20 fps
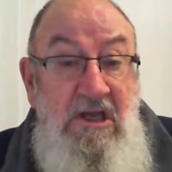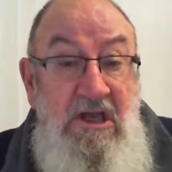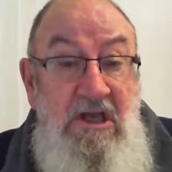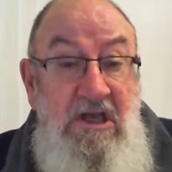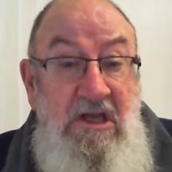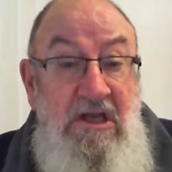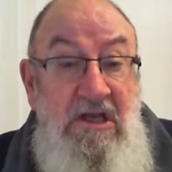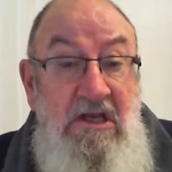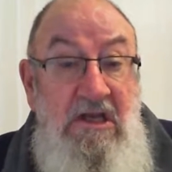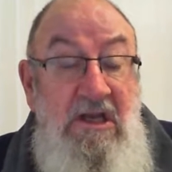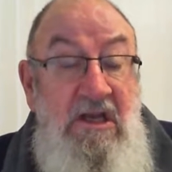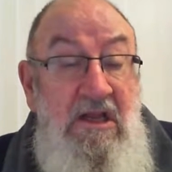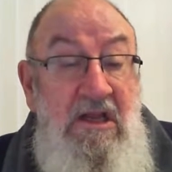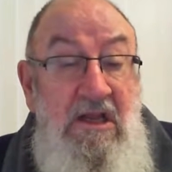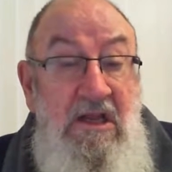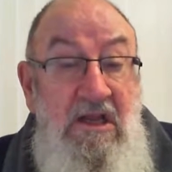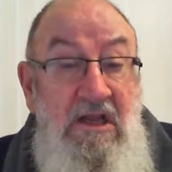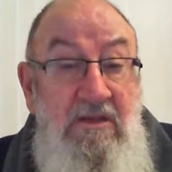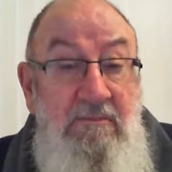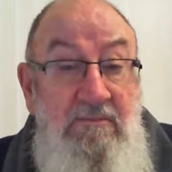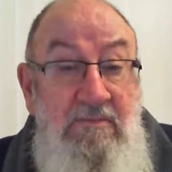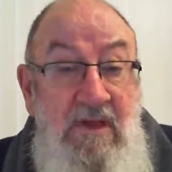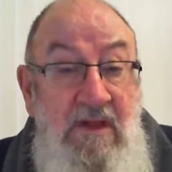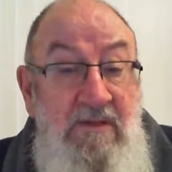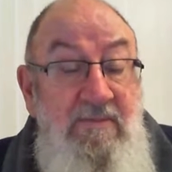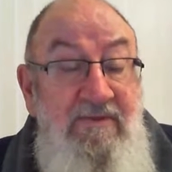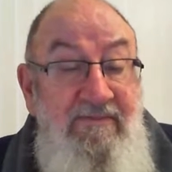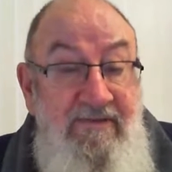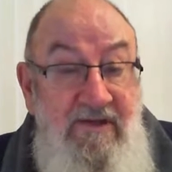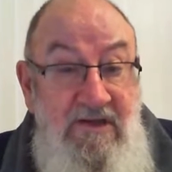and a
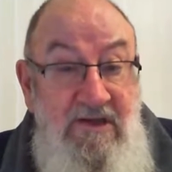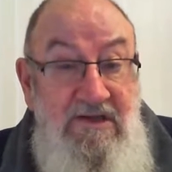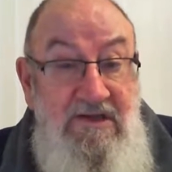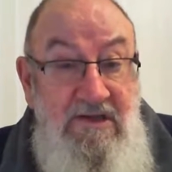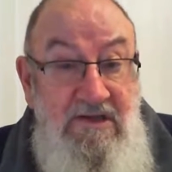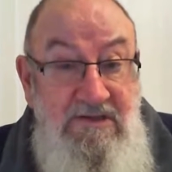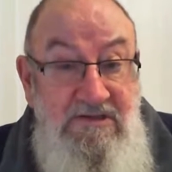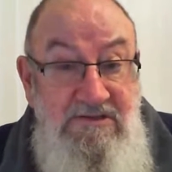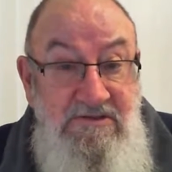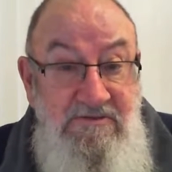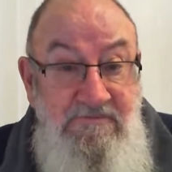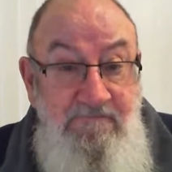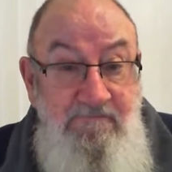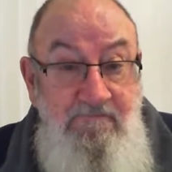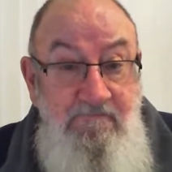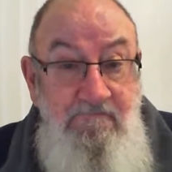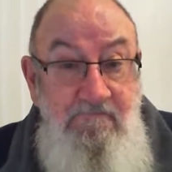number of other things.